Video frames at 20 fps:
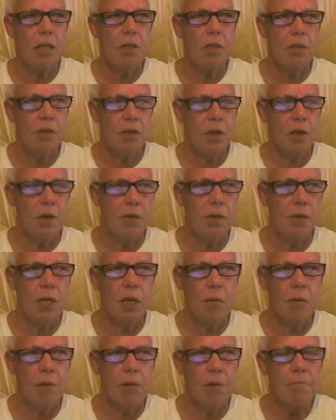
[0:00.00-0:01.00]
So
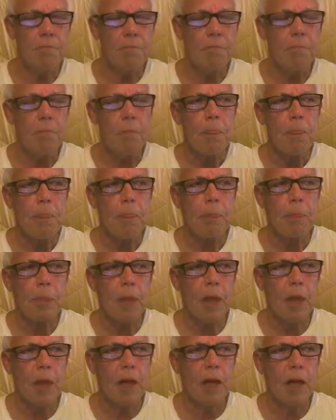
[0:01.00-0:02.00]
anyway,
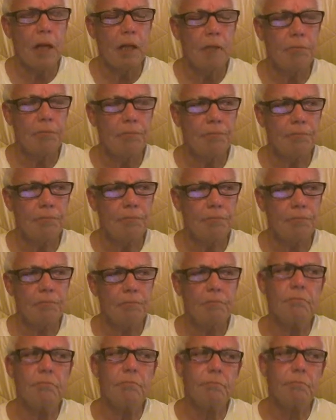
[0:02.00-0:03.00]
um,
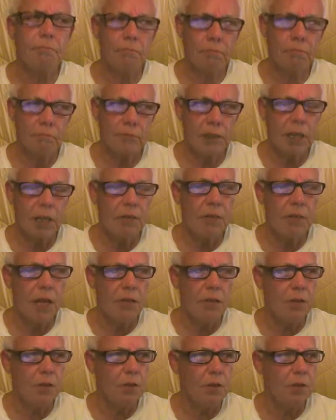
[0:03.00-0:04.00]
I've
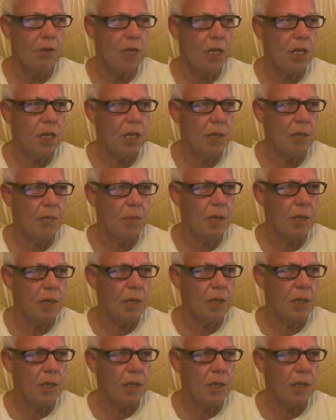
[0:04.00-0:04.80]
got the new job,